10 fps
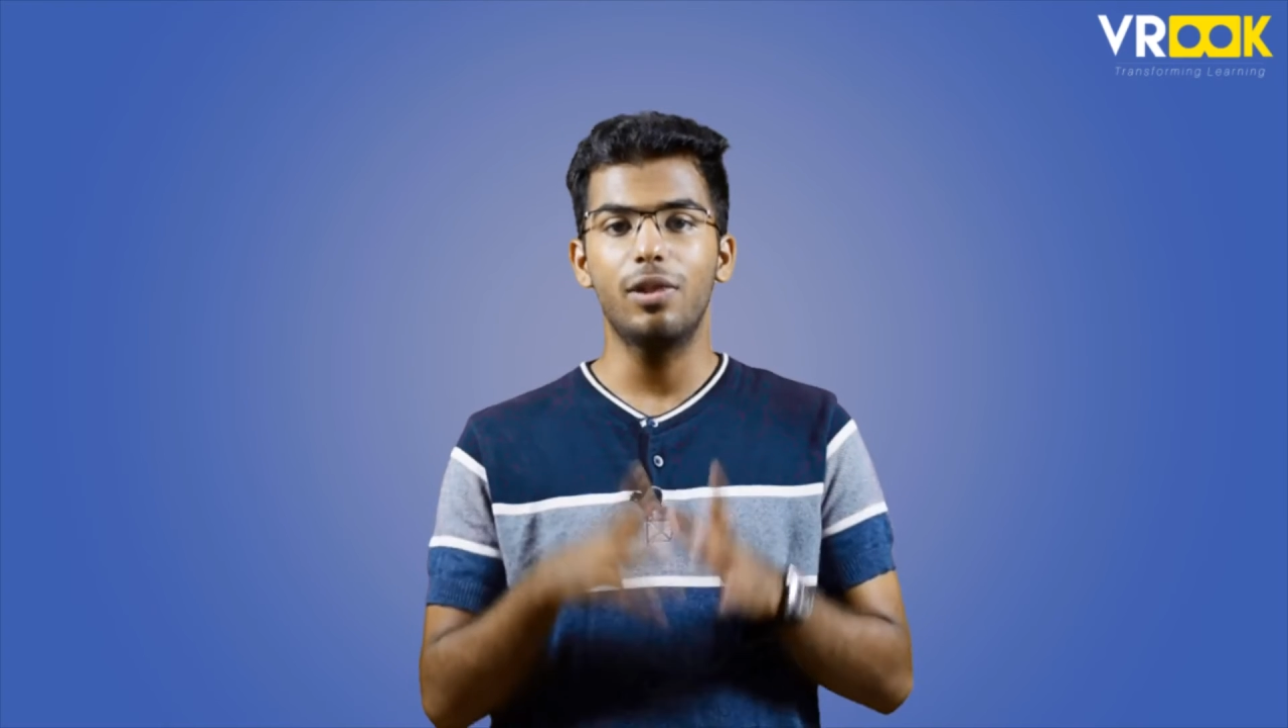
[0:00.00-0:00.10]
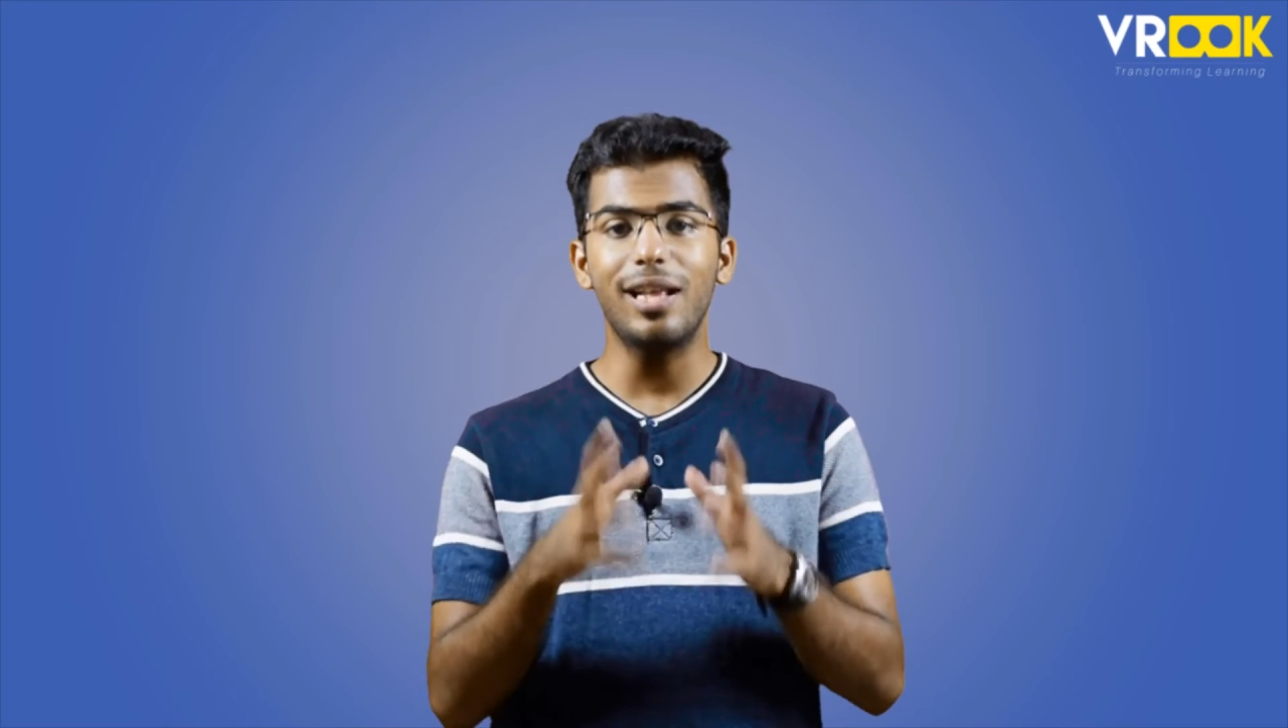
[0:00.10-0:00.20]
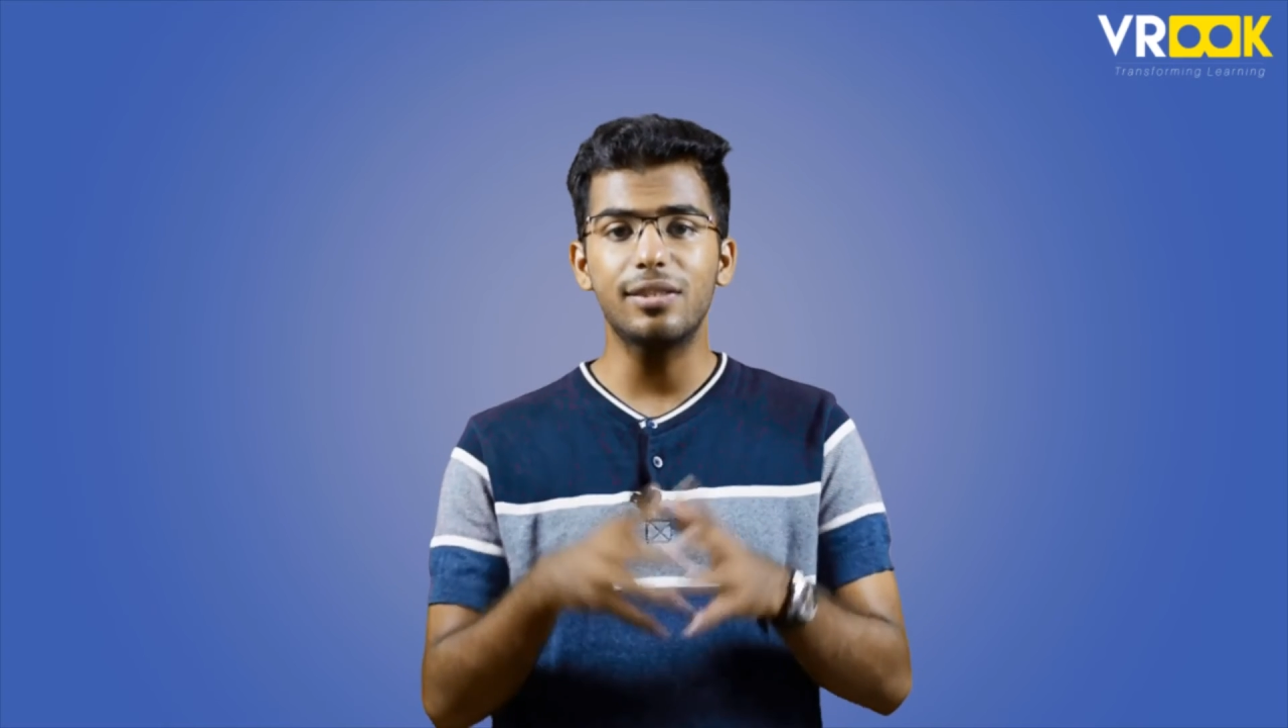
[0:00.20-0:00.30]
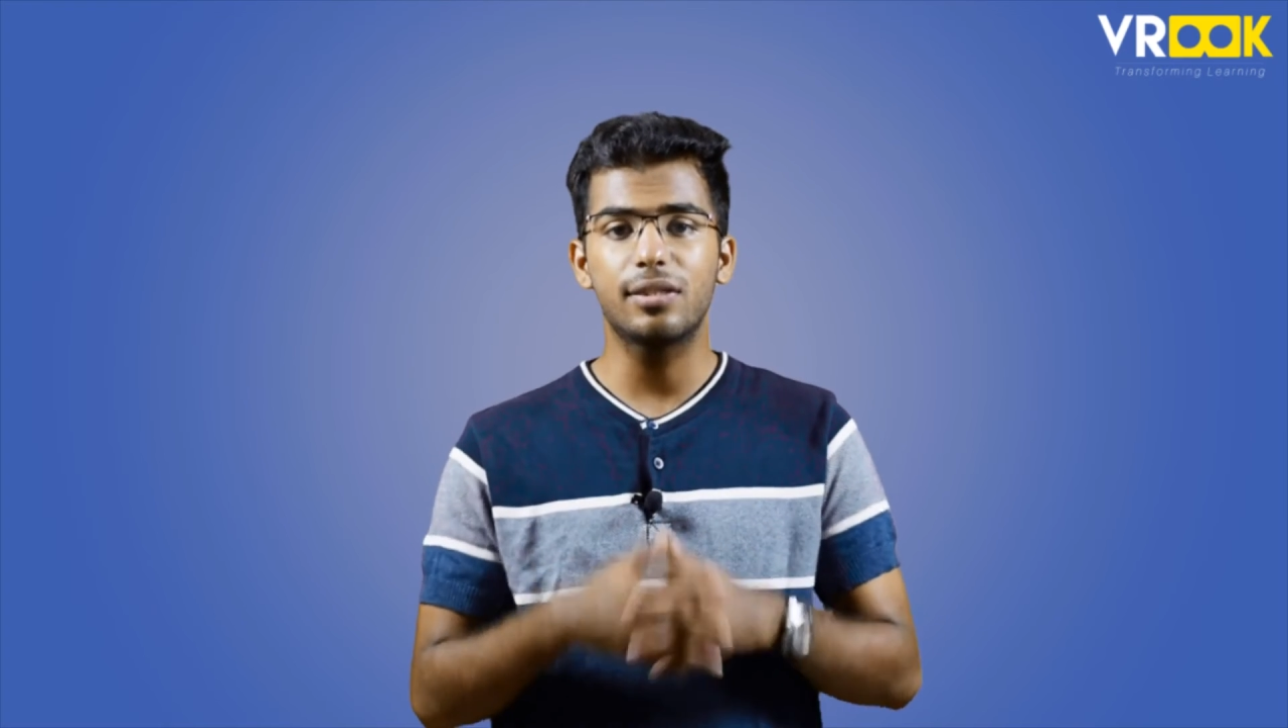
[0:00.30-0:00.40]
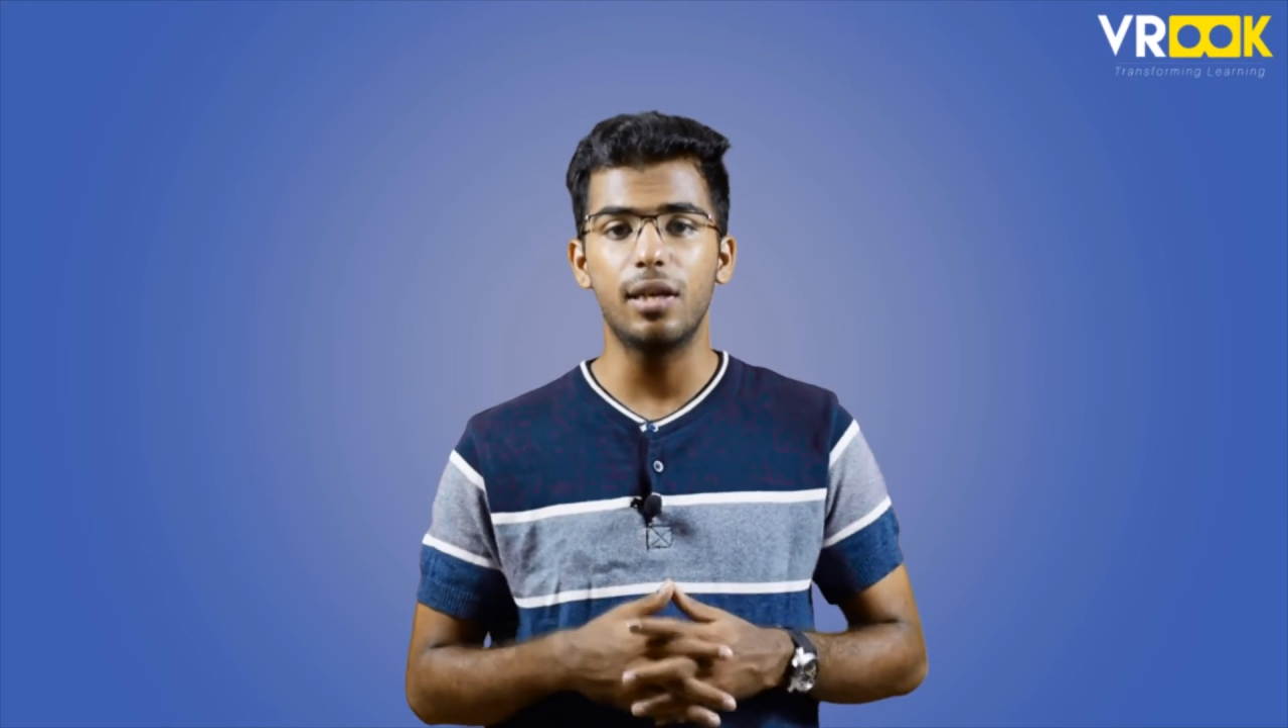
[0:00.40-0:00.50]

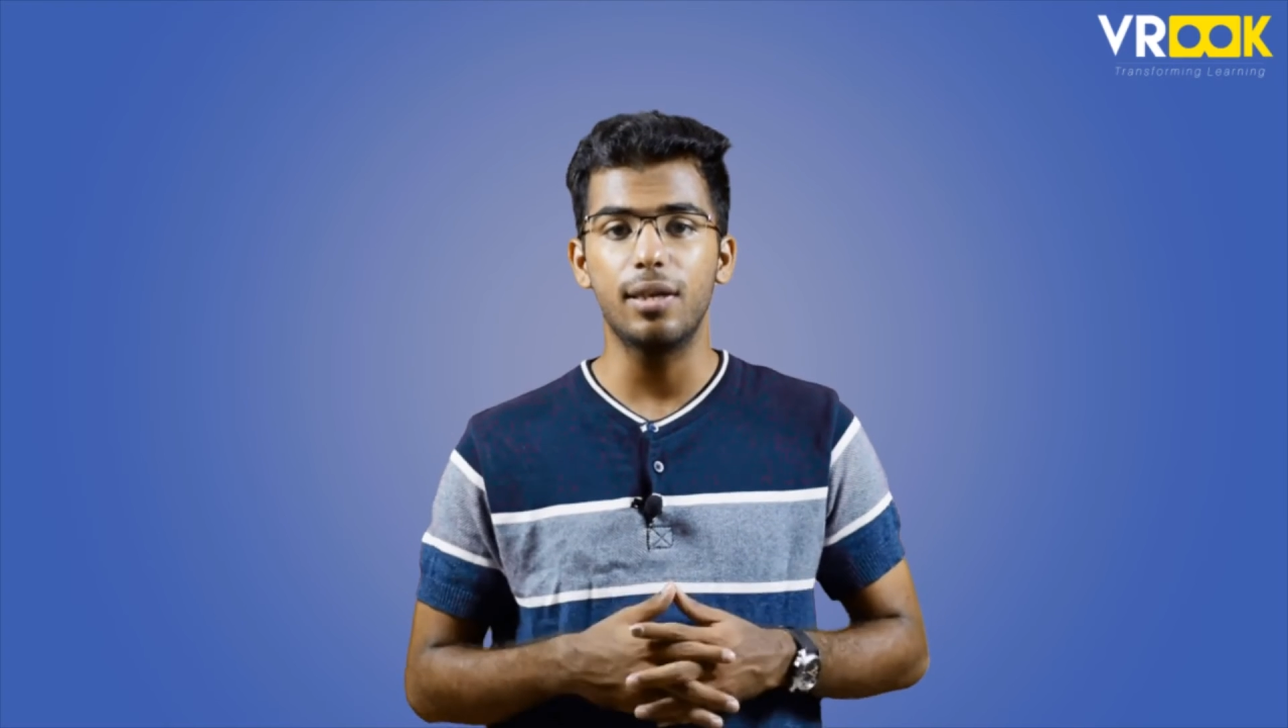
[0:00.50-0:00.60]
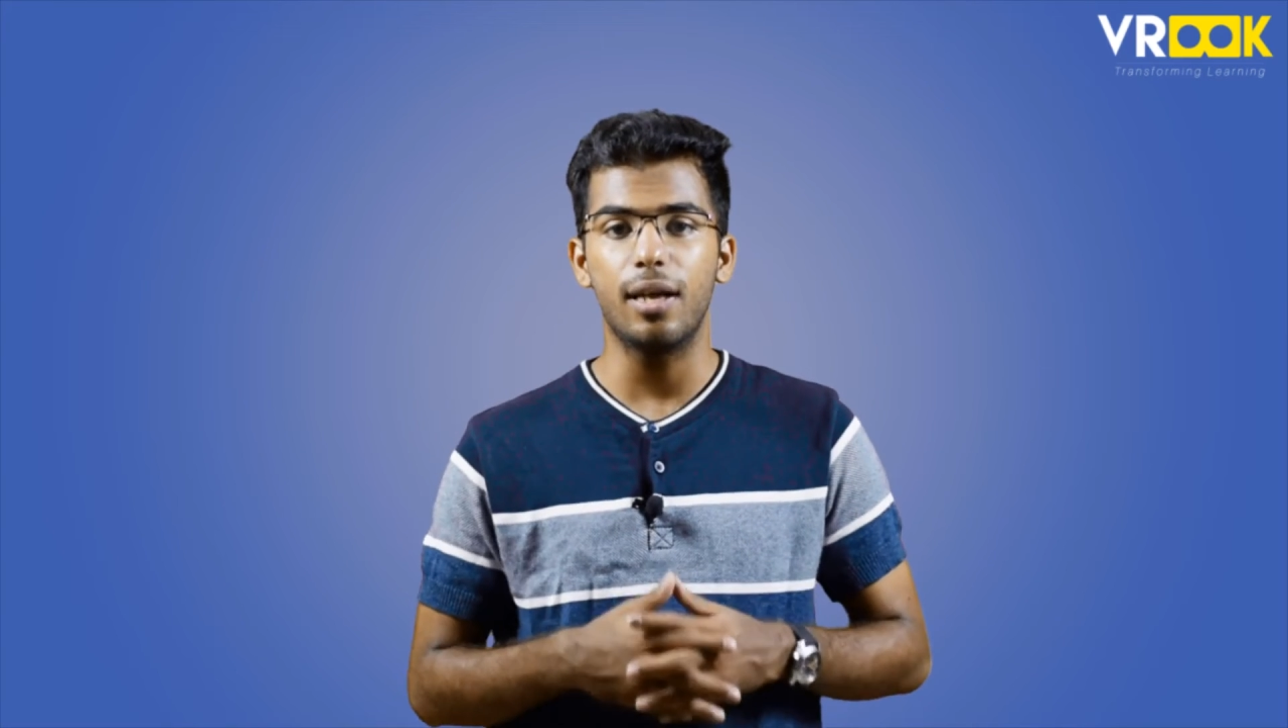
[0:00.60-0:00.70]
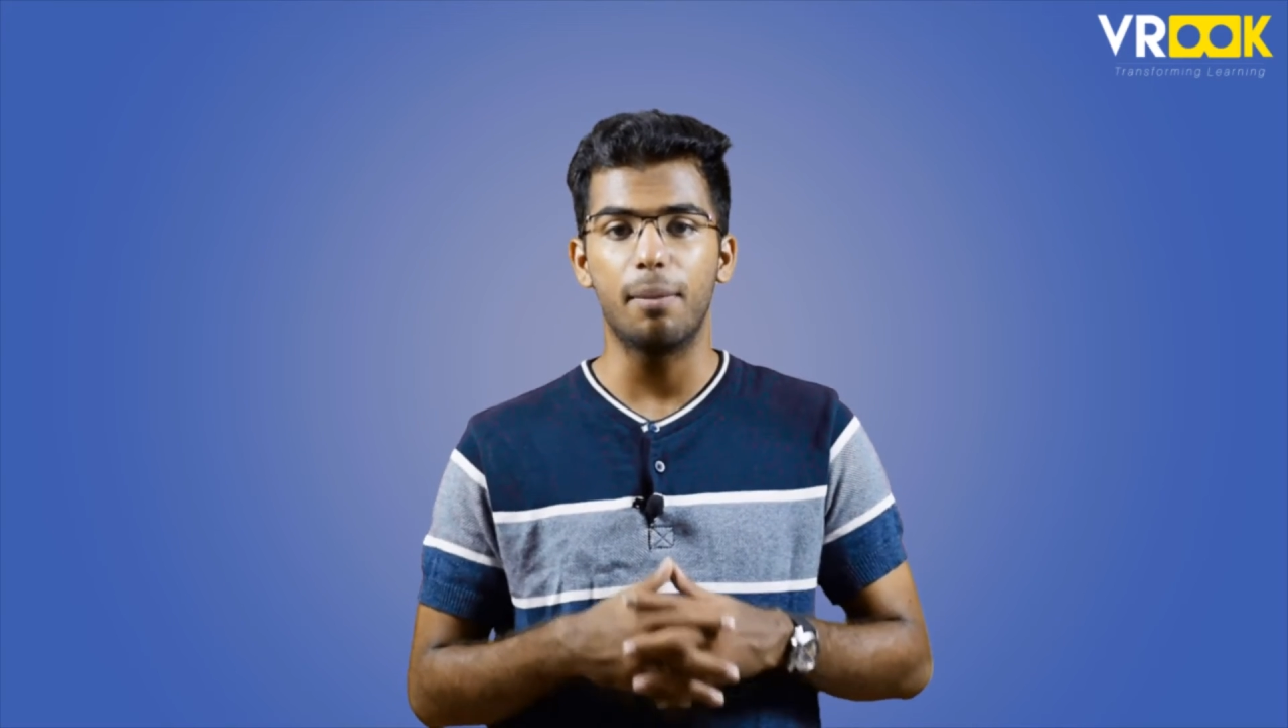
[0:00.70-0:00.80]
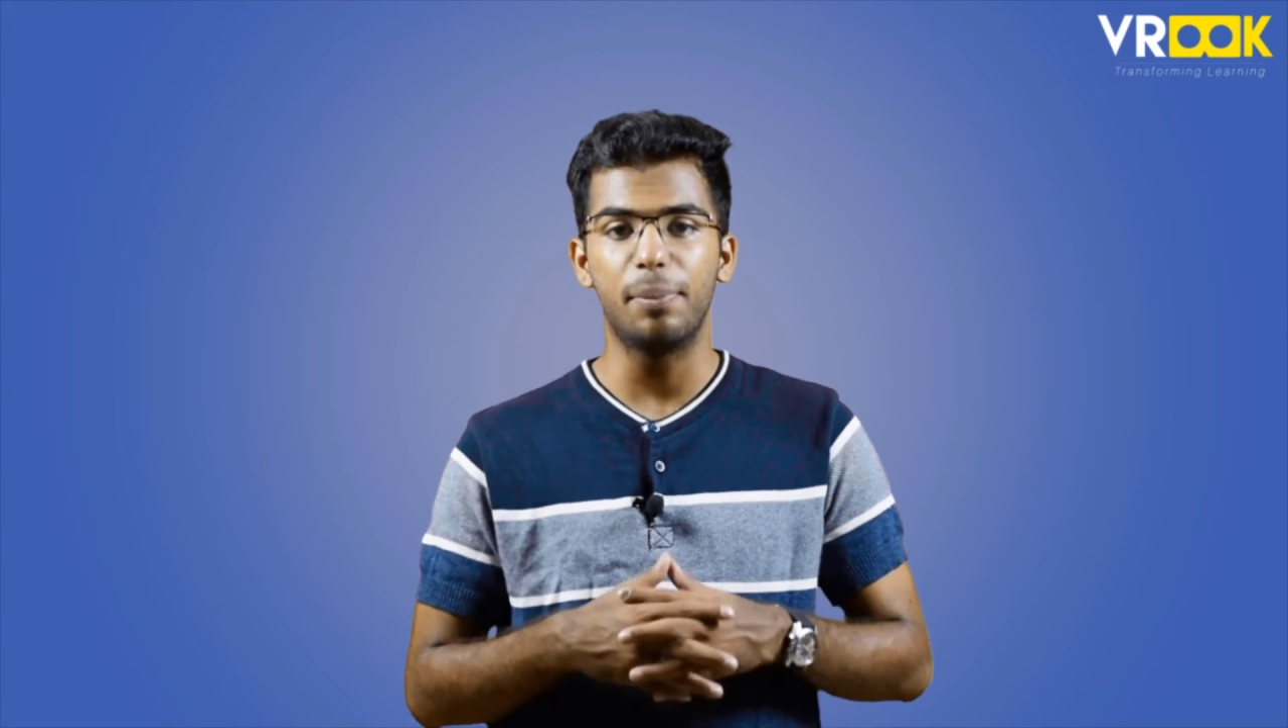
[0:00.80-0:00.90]
let's learn a